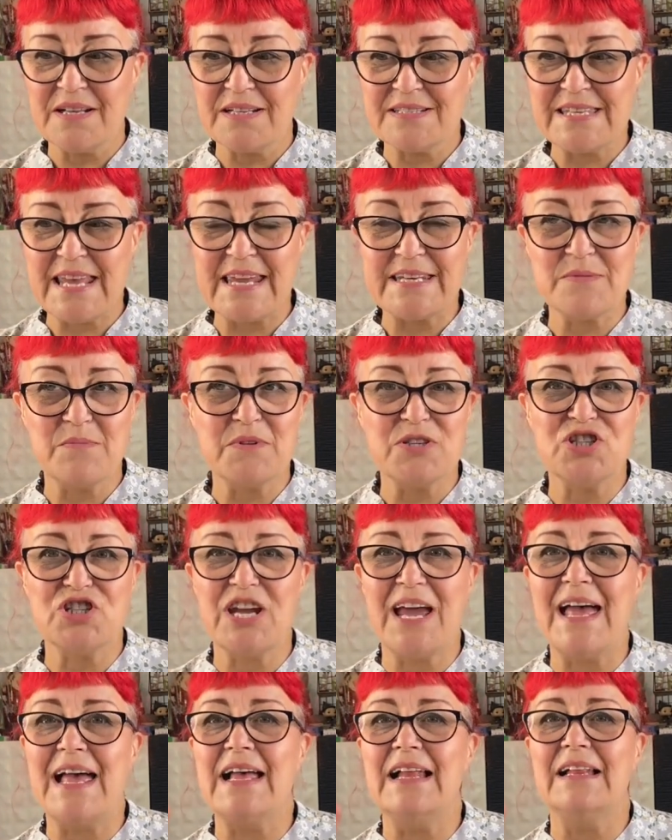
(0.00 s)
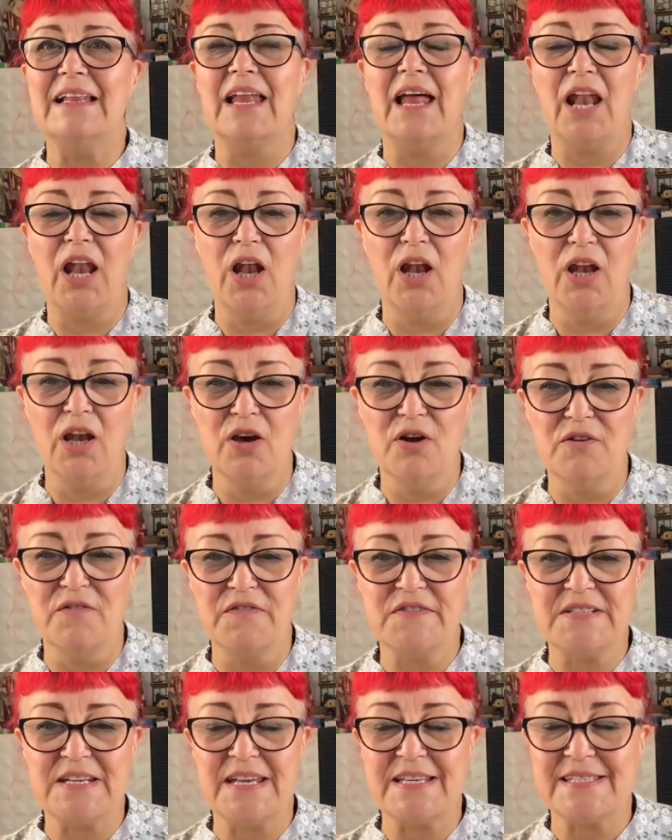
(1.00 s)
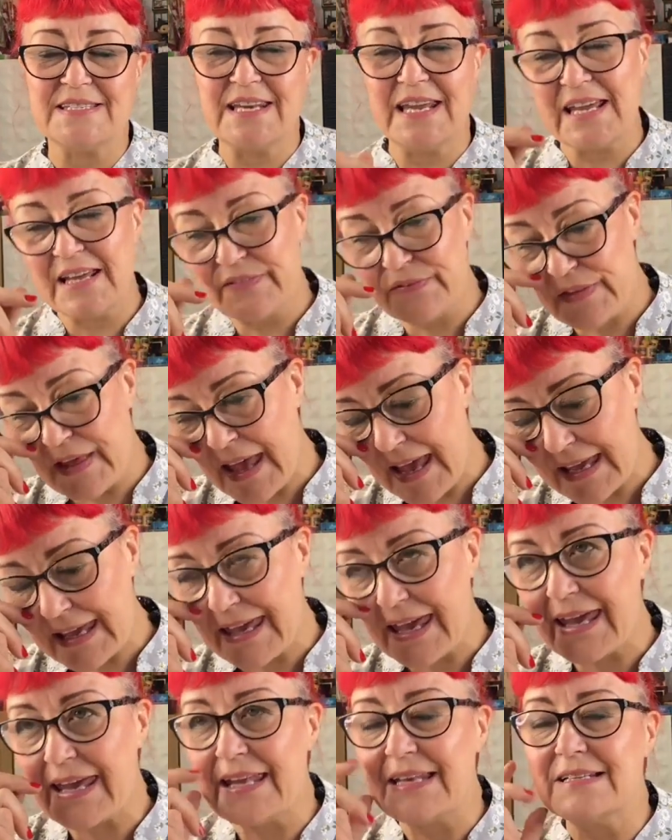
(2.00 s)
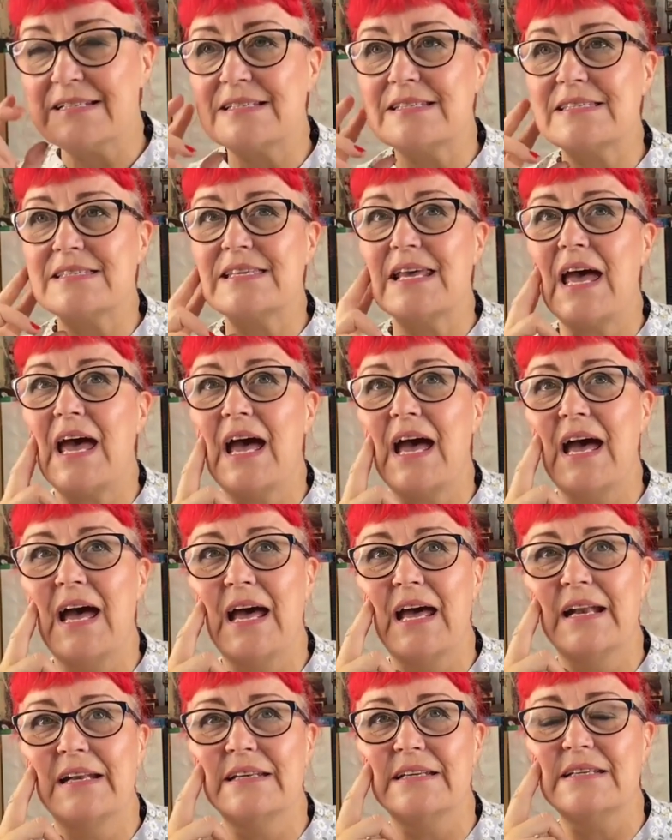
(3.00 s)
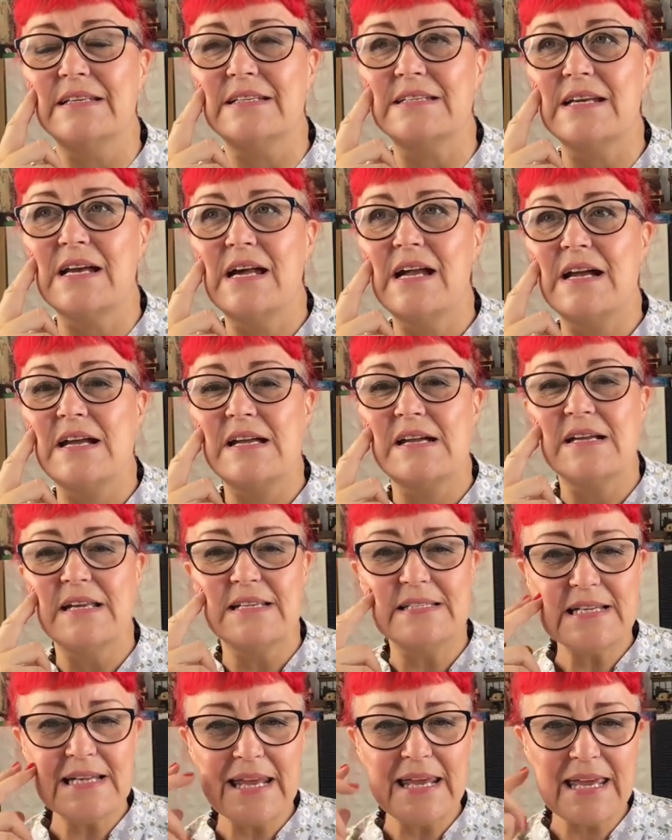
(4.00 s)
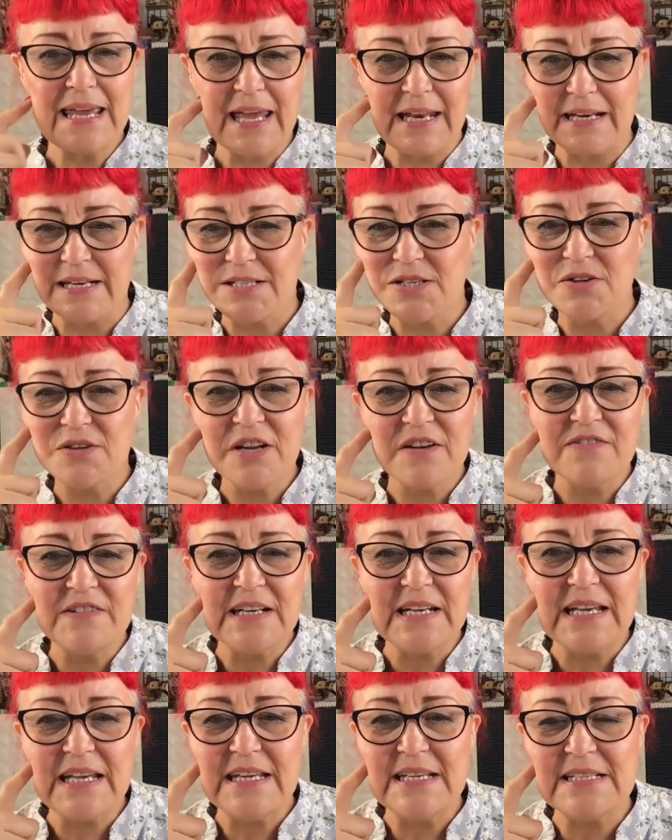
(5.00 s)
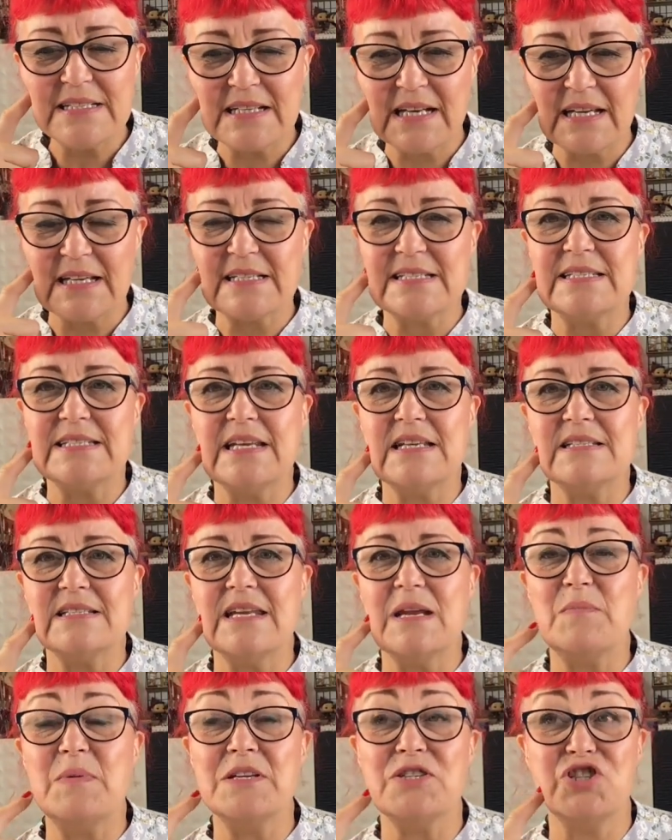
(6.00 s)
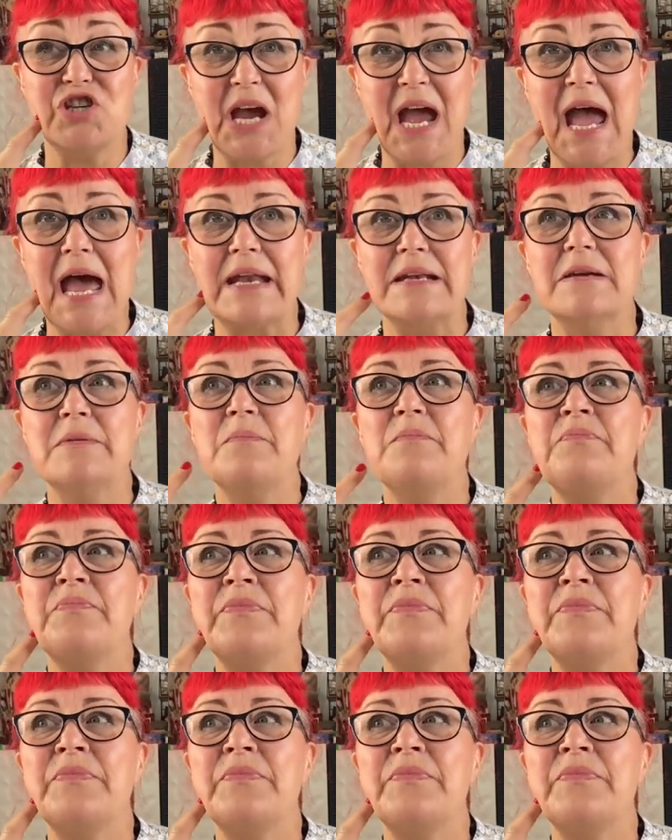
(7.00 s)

Ted and Michelle love Disney and their kids. And is Lee in? I don't know if Lee likes Disney, but Jan